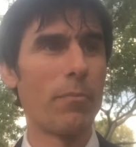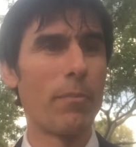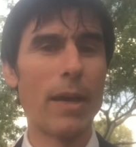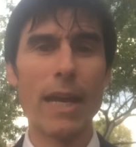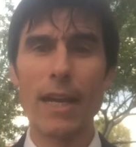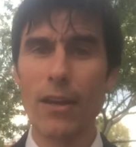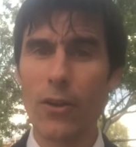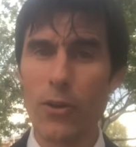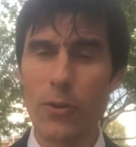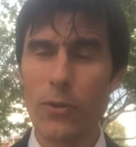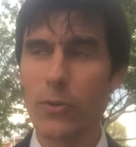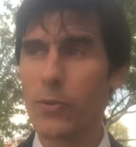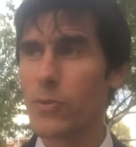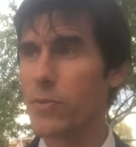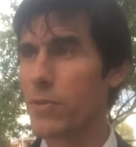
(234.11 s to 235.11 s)

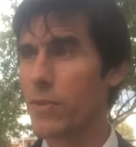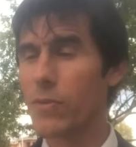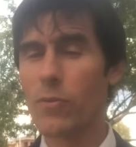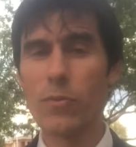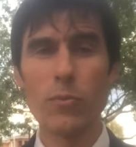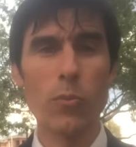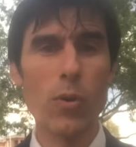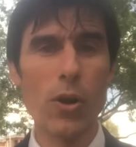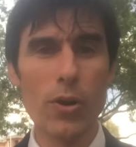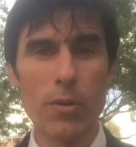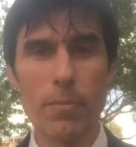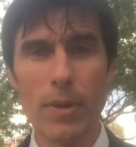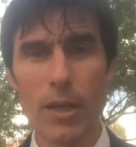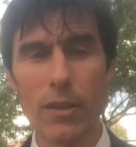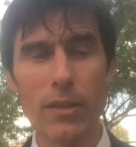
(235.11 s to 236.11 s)
Mangoes and
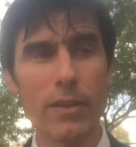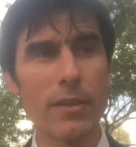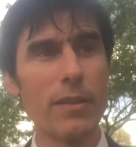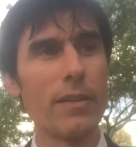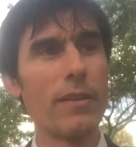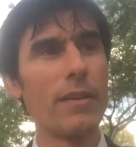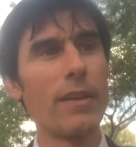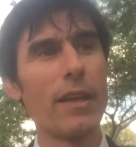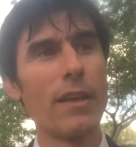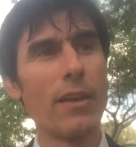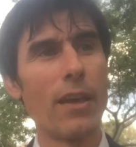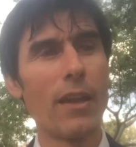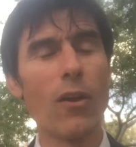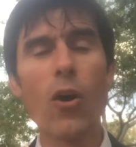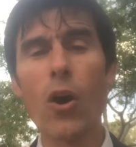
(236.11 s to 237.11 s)
watermelon
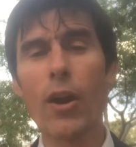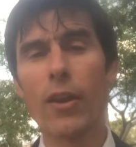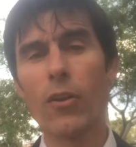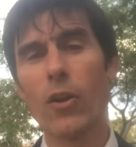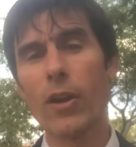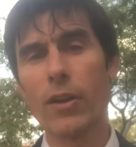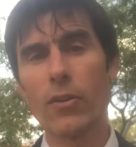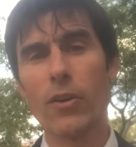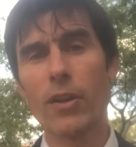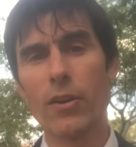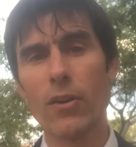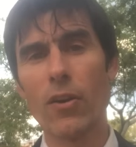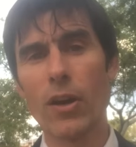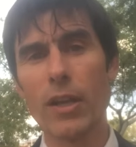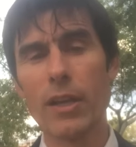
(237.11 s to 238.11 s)
and on and on and on
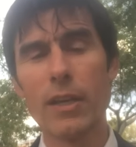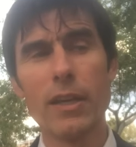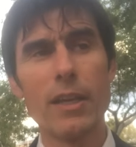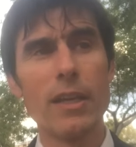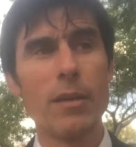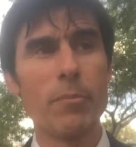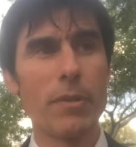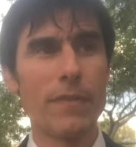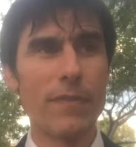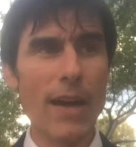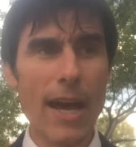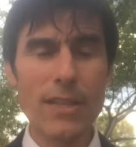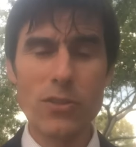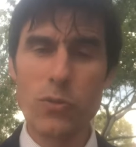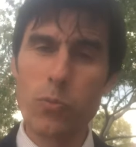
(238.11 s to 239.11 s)
and on. But
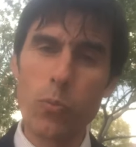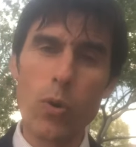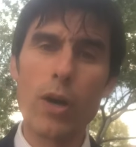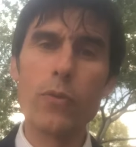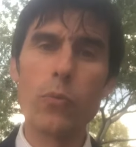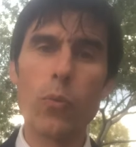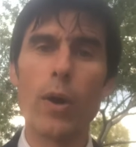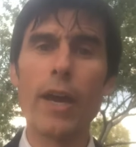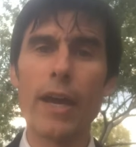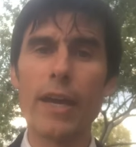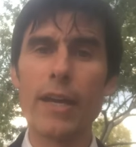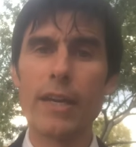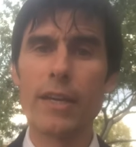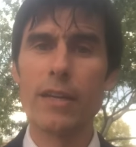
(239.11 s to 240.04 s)
that's one way